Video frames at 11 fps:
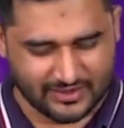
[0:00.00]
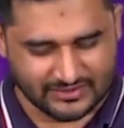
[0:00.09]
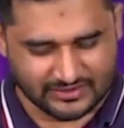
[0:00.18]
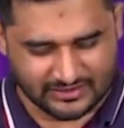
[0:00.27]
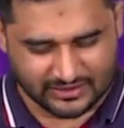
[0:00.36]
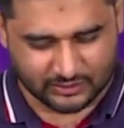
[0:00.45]
you can
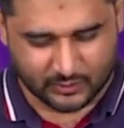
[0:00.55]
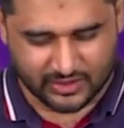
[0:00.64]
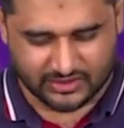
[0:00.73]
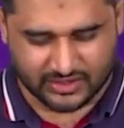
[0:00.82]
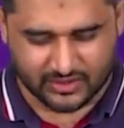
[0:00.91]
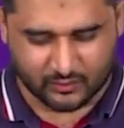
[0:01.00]
see in this
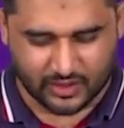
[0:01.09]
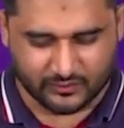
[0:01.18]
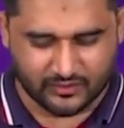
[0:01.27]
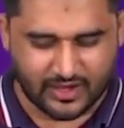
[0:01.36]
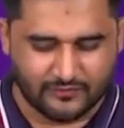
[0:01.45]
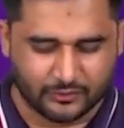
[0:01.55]
question, what
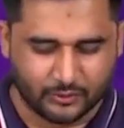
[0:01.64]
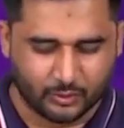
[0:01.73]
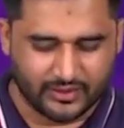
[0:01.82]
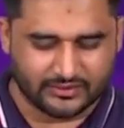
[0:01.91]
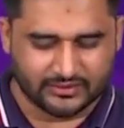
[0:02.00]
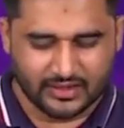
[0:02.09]
we have to do
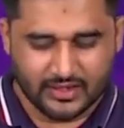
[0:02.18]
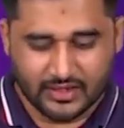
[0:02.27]
is,